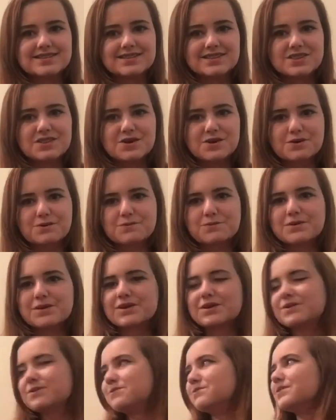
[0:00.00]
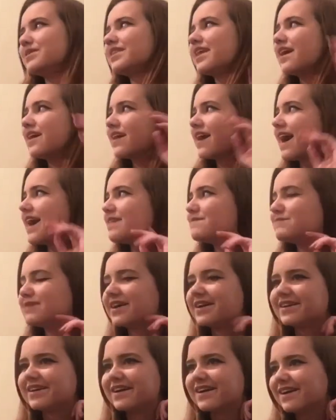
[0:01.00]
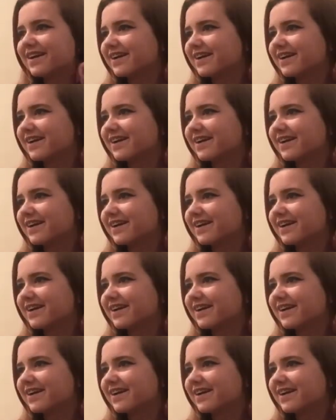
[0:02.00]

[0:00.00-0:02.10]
look weird without a headband.